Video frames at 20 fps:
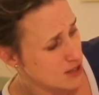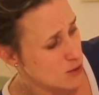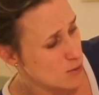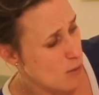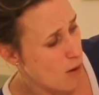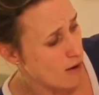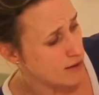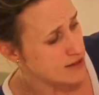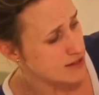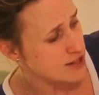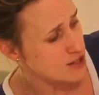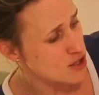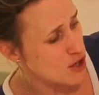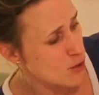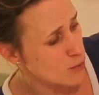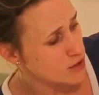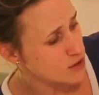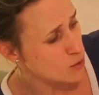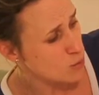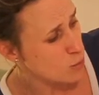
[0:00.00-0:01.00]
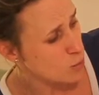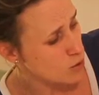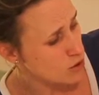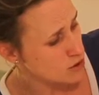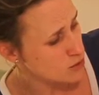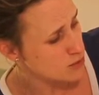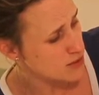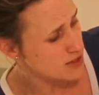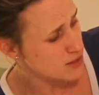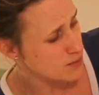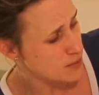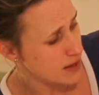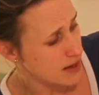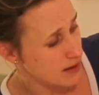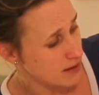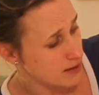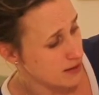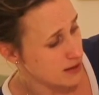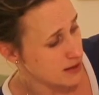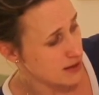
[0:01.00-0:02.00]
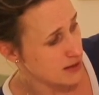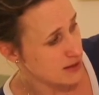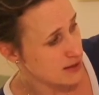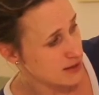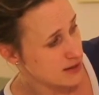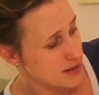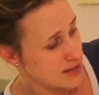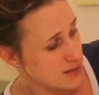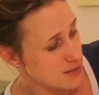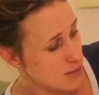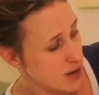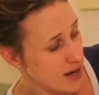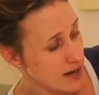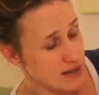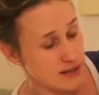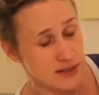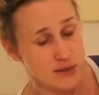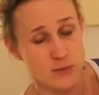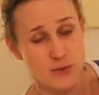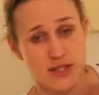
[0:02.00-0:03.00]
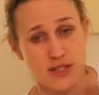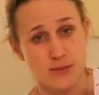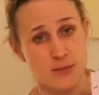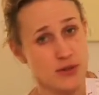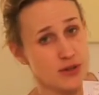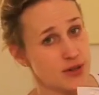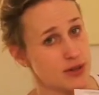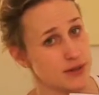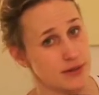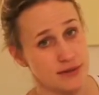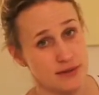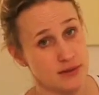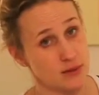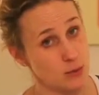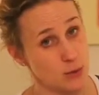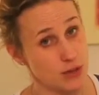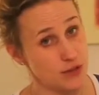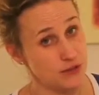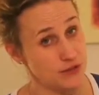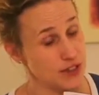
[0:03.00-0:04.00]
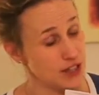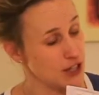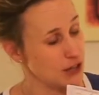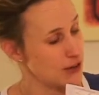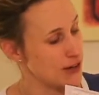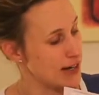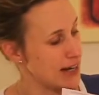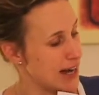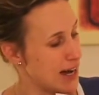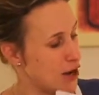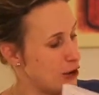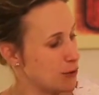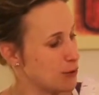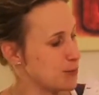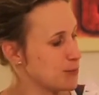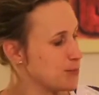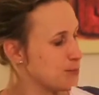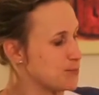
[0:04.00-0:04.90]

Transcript: who wanted to know what the world was about? They smiled and whispered, "We'll figure it out."